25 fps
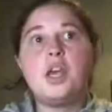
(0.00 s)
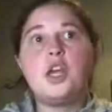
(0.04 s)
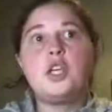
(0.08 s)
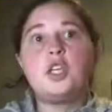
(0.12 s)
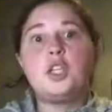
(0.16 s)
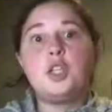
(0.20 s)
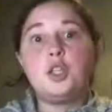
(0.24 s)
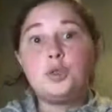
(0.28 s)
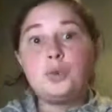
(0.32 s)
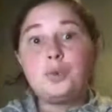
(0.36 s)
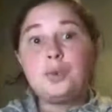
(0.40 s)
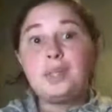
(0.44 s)

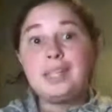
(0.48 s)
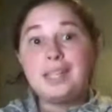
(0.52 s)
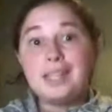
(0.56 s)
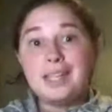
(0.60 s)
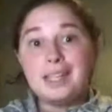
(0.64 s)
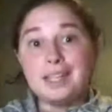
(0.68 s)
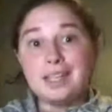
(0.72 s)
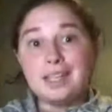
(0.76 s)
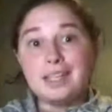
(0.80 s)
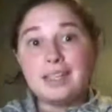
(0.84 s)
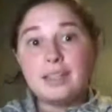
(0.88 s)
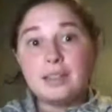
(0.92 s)
You
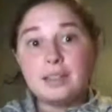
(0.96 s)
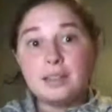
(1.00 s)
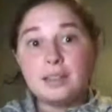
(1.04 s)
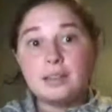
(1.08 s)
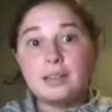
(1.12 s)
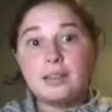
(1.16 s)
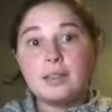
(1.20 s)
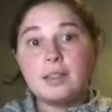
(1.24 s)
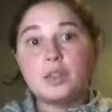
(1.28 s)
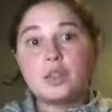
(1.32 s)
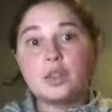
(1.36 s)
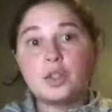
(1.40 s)
need
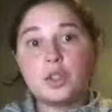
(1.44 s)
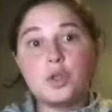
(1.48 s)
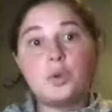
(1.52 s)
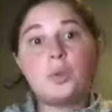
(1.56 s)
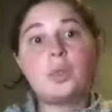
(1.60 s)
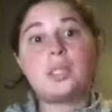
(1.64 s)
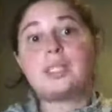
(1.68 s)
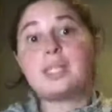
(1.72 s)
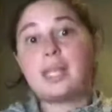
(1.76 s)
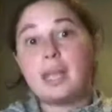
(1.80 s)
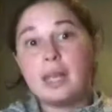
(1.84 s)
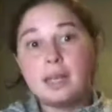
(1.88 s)
to
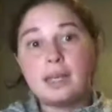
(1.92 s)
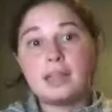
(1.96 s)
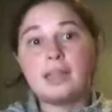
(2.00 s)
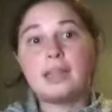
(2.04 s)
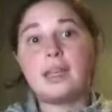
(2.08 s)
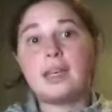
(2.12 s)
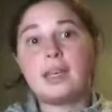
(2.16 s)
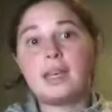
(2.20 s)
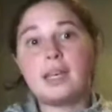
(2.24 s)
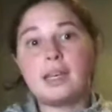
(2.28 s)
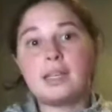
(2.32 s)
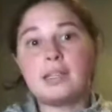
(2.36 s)
attend
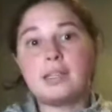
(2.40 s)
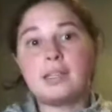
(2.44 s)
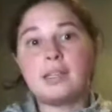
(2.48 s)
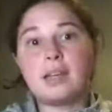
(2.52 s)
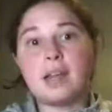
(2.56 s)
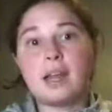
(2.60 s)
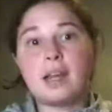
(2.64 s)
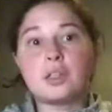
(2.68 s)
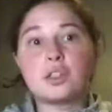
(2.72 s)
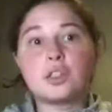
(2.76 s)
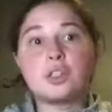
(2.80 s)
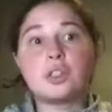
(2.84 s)
AKC
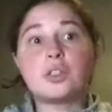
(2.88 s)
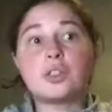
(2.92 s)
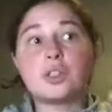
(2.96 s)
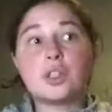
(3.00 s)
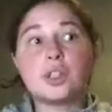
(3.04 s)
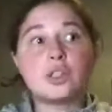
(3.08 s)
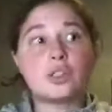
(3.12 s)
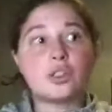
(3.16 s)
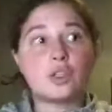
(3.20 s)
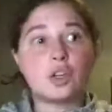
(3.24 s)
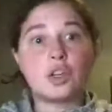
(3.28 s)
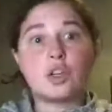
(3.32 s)
Nationals
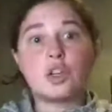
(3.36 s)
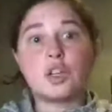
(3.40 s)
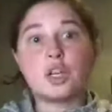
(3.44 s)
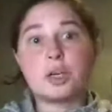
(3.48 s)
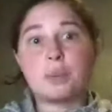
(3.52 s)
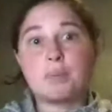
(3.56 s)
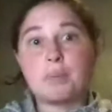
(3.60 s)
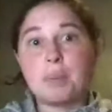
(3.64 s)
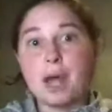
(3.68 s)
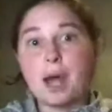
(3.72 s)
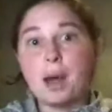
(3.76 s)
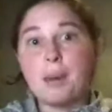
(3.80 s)
a
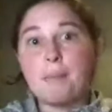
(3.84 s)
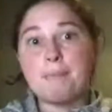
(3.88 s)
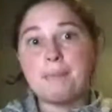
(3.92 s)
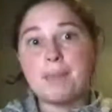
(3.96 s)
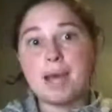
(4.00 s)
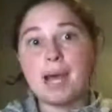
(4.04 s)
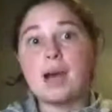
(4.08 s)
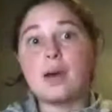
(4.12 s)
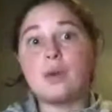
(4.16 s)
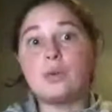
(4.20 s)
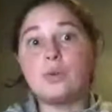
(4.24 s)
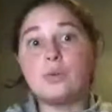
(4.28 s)
certain
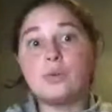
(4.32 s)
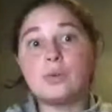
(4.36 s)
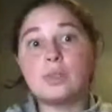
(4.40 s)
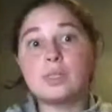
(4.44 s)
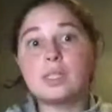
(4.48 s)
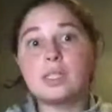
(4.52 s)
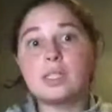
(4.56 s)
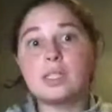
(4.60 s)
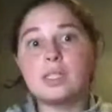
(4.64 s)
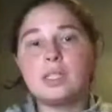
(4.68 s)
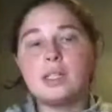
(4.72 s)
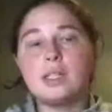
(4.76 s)

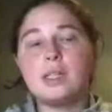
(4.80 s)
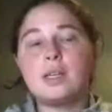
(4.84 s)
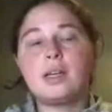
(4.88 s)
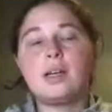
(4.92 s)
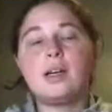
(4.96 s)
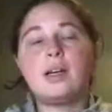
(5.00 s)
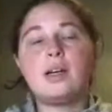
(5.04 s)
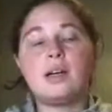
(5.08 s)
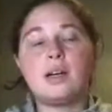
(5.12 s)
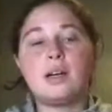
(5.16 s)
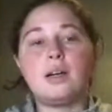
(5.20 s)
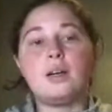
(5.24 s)
amount
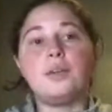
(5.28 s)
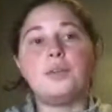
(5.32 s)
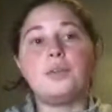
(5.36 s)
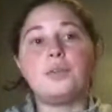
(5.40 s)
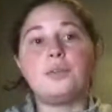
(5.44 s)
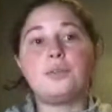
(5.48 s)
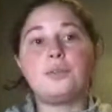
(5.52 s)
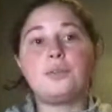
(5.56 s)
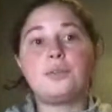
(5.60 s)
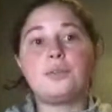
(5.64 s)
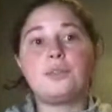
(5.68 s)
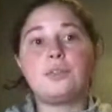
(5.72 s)

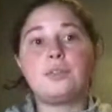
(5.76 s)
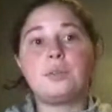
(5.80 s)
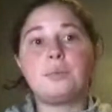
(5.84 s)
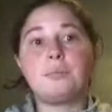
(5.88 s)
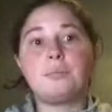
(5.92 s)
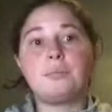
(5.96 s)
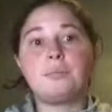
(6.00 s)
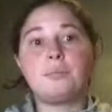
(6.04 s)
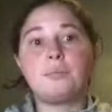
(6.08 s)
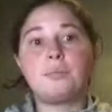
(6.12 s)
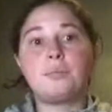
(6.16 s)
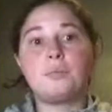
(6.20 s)
of
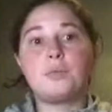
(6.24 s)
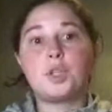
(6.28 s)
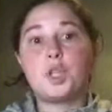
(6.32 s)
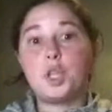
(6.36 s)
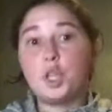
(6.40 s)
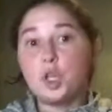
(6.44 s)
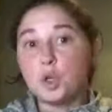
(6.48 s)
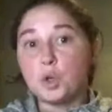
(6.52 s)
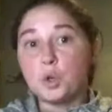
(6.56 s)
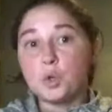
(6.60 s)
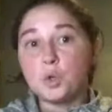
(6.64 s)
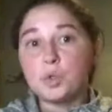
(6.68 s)

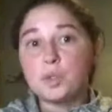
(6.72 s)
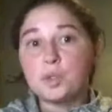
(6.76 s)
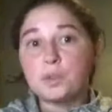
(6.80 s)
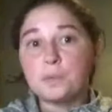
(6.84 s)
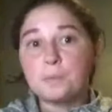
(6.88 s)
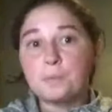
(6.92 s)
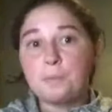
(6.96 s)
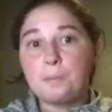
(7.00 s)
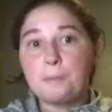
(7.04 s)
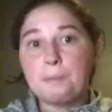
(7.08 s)
cues.